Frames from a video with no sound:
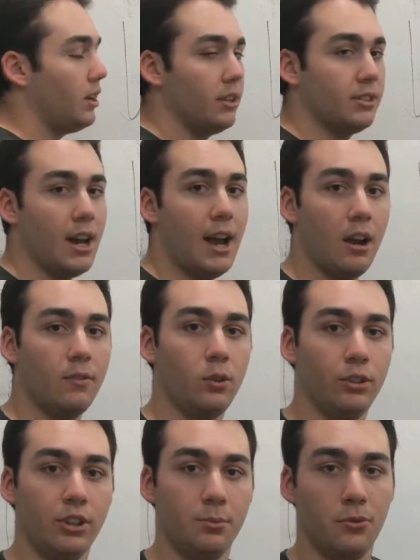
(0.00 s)
it's a higher
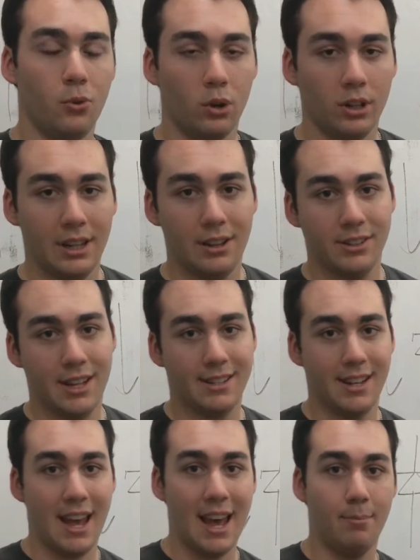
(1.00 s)
voltage before it allows
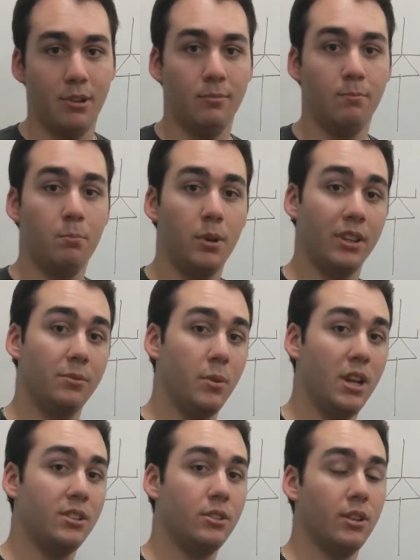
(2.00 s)
that to happen. But it's
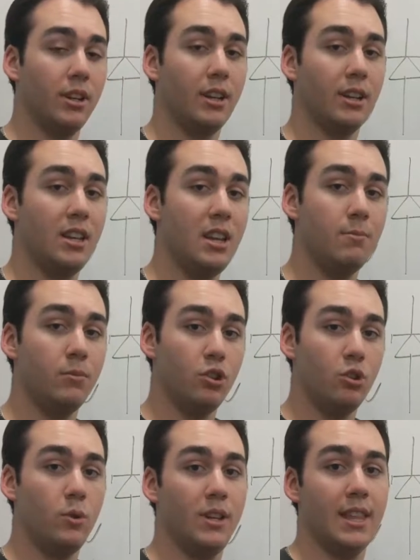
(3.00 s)
made so that it can keep
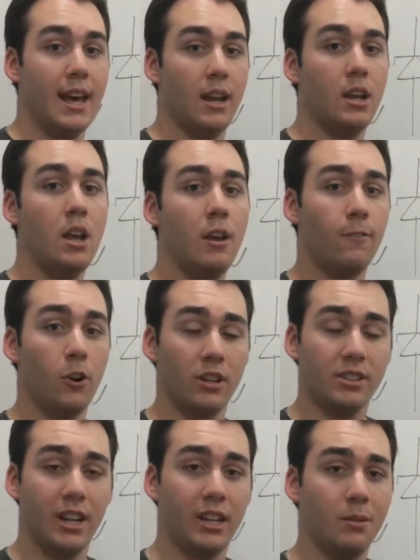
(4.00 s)
doing that for
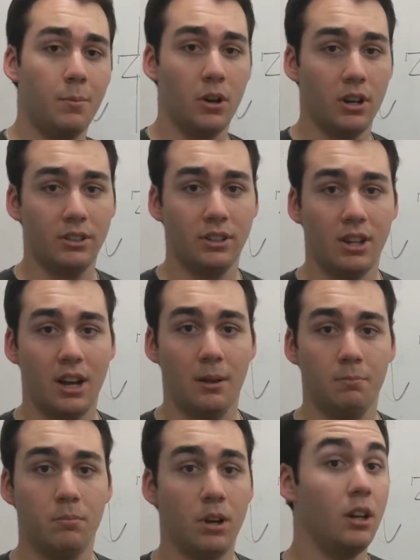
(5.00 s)
extended periods of
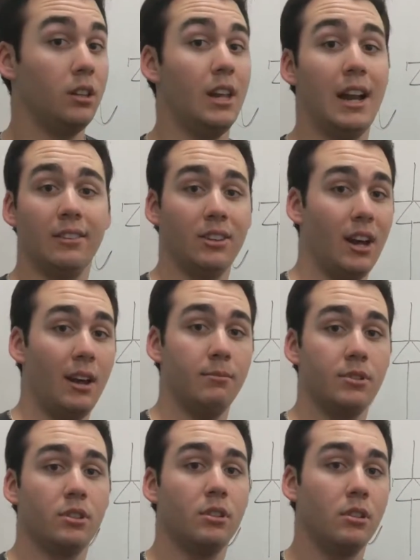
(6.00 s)
time, a lot of
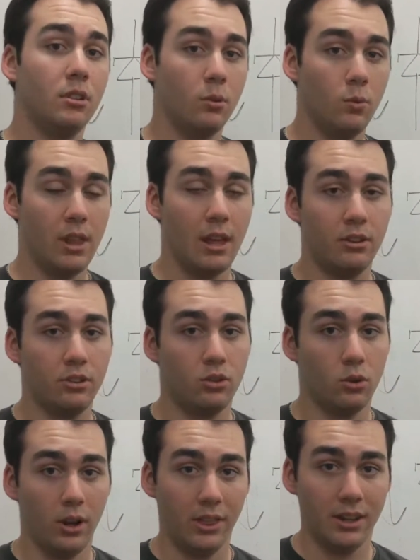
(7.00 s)
times, without
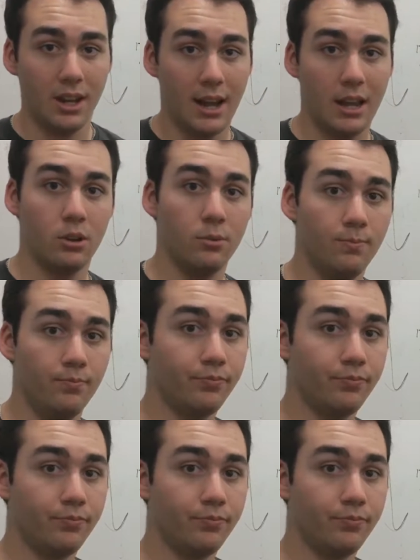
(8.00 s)
destroying the diode.